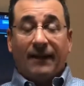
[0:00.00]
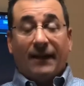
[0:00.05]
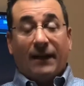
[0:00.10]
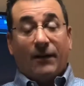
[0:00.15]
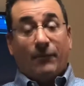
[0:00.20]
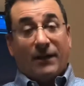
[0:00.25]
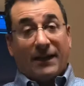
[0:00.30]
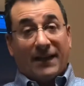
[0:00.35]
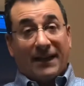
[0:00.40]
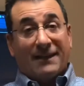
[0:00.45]

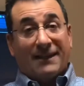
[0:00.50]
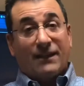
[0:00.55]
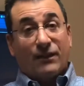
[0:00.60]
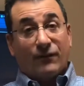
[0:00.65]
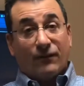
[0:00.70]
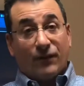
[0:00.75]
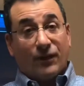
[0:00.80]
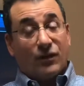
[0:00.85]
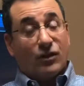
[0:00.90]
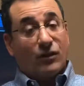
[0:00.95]
and we get
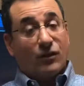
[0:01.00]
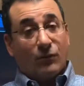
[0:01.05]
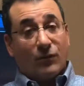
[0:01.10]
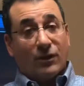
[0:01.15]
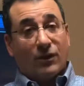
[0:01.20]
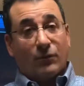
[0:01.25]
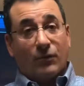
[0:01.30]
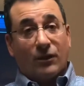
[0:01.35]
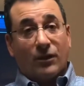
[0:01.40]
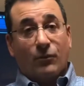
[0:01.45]
things functioning
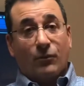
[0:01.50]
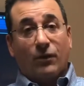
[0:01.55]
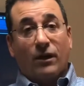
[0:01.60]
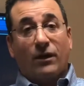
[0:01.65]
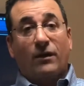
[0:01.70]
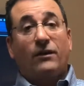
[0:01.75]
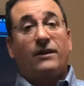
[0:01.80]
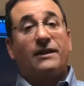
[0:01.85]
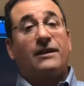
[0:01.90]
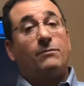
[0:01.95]
really
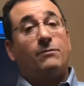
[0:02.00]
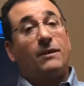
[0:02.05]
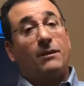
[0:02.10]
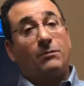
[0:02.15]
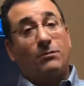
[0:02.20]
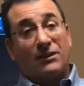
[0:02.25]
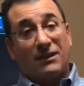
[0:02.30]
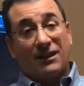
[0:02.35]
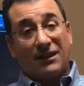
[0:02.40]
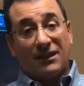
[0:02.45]
well, these
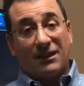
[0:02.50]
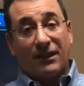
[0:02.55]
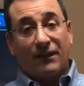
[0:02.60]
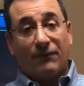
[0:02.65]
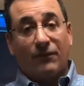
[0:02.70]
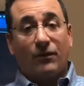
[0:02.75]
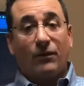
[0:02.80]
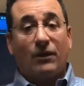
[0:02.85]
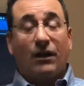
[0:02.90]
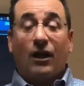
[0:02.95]
people
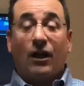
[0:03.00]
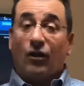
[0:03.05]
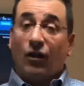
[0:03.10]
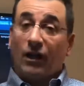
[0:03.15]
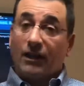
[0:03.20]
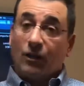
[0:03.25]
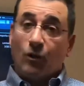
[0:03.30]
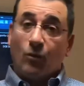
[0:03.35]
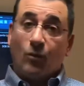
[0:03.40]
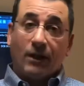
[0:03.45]
deliver a
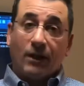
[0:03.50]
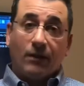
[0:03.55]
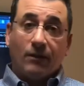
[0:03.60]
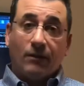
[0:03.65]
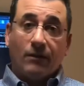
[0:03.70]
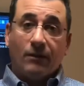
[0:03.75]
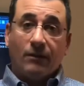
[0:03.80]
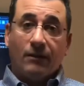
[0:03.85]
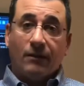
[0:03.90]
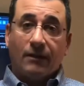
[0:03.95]
lot
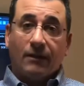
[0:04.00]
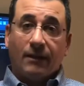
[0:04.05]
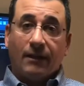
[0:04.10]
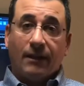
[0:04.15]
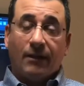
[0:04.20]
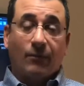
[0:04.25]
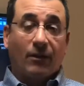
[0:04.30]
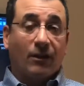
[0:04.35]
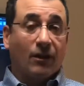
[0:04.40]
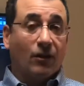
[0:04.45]
quicker
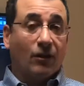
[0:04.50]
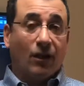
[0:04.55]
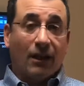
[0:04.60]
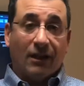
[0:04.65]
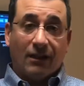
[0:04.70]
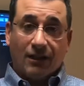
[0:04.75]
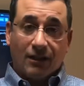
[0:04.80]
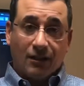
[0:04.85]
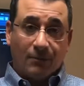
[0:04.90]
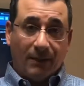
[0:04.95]
and with a
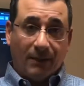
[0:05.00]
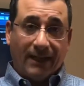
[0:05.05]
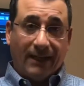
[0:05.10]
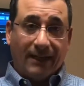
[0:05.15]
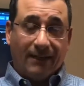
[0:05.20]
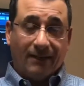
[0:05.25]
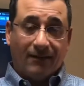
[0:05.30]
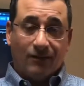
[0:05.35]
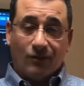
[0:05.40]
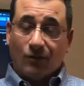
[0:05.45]
lot less
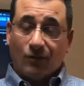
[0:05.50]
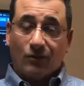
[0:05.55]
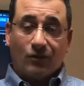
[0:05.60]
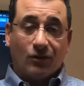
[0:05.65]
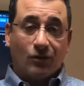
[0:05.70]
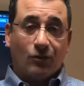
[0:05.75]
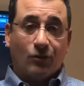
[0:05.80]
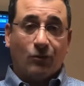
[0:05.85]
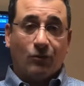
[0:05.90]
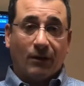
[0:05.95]
pain. So those
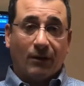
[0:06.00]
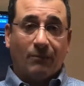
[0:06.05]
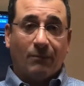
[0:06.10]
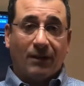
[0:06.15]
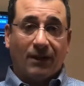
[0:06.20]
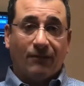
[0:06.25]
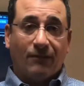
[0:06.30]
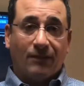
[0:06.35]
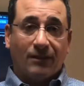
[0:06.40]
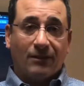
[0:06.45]
are 2 great
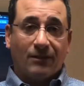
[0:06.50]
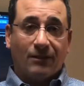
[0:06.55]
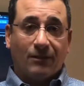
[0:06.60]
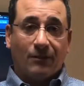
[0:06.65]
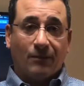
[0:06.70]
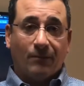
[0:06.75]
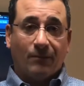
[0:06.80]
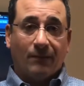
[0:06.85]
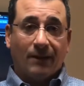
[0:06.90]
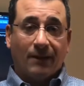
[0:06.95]
benefits
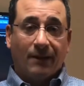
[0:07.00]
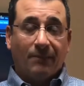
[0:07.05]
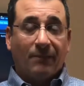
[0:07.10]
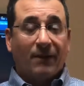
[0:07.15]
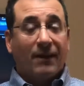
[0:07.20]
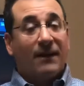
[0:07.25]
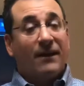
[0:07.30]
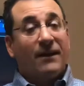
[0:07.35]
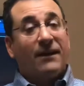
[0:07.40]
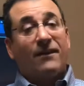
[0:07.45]
too.
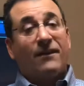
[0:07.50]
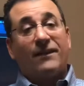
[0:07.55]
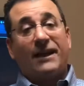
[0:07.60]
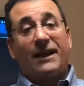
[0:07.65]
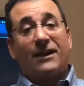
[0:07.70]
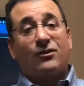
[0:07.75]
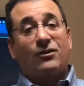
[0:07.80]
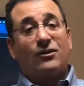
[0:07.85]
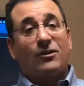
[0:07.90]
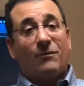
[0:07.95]

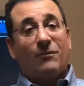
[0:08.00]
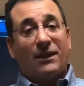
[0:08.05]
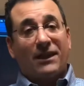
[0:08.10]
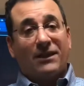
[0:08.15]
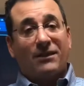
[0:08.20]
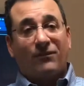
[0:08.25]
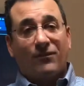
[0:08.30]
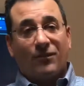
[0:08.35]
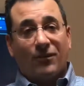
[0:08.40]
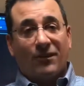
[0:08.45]
Thank you so
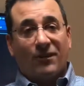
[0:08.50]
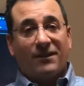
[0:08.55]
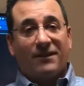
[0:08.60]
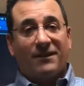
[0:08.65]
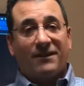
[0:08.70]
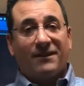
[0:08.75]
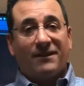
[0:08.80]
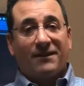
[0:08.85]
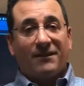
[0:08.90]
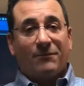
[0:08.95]
much for
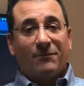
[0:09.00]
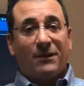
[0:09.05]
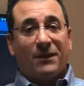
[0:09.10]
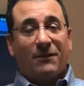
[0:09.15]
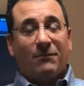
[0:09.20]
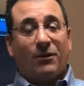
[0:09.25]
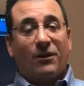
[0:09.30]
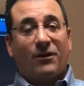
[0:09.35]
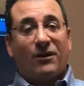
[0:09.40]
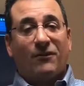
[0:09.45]

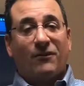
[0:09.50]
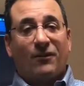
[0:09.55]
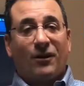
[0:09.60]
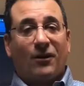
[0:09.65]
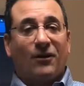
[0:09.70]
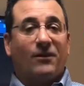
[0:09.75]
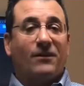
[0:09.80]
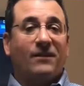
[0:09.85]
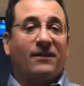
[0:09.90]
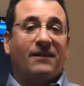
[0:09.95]
being part of
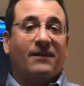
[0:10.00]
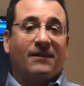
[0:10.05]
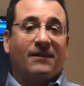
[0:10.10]
our